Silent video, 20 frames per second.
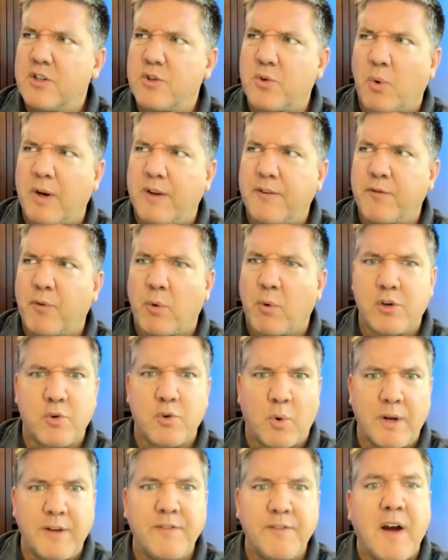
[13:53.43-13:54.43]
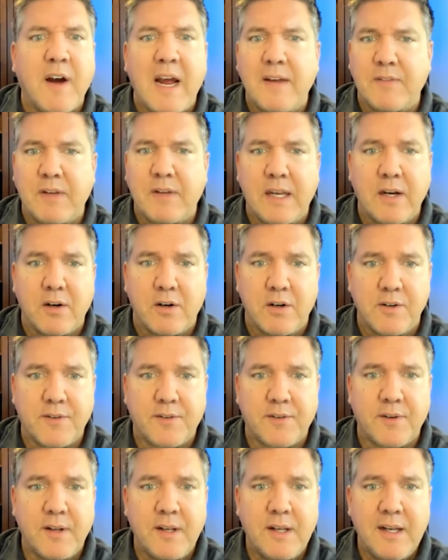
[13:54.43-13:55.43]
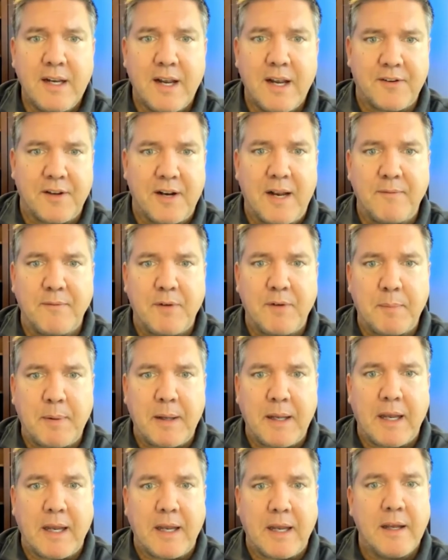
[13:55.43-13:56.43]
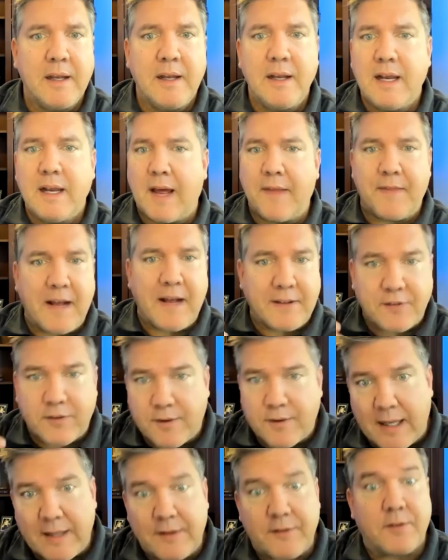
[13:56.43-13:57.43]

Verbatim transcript: 24, 25 years as an MVP. And that's